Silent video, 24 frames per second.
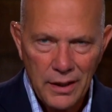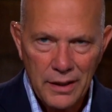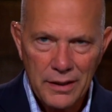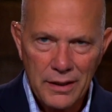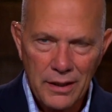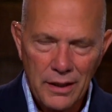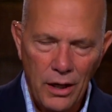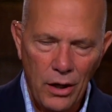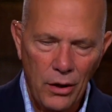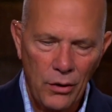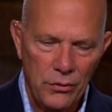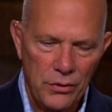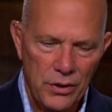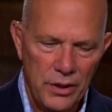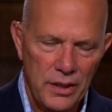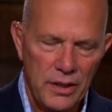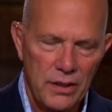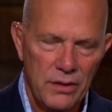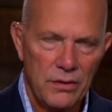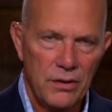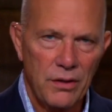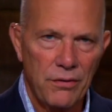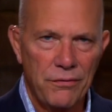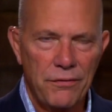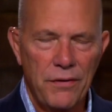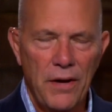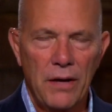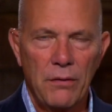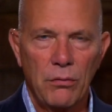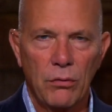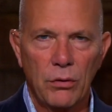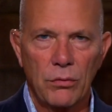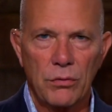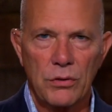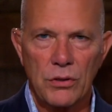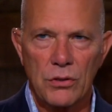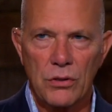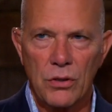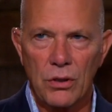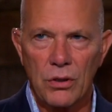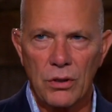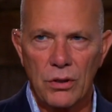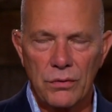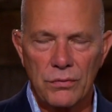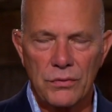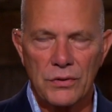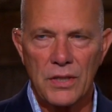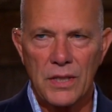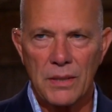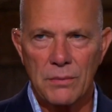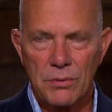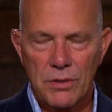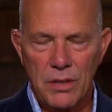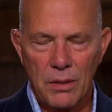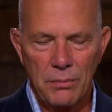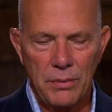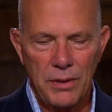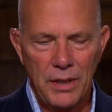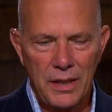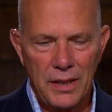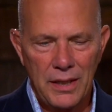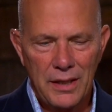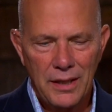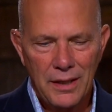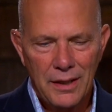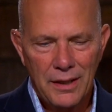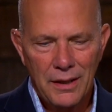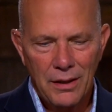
You know, the the Federal Reserve seems to be